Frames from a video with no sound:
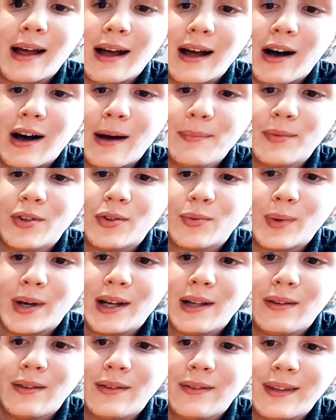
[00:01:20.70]
arms as
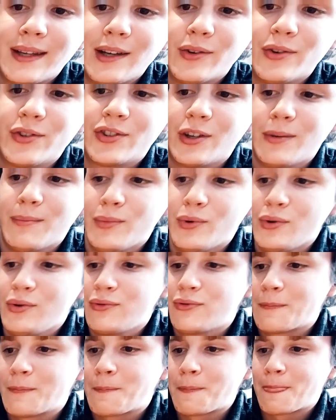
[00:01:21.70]
well, they also
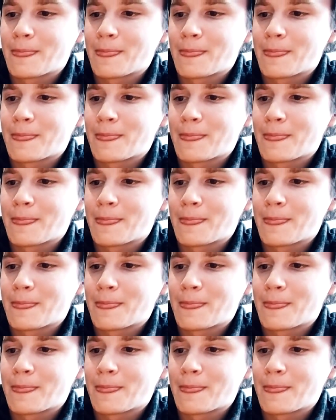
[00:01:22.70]
move.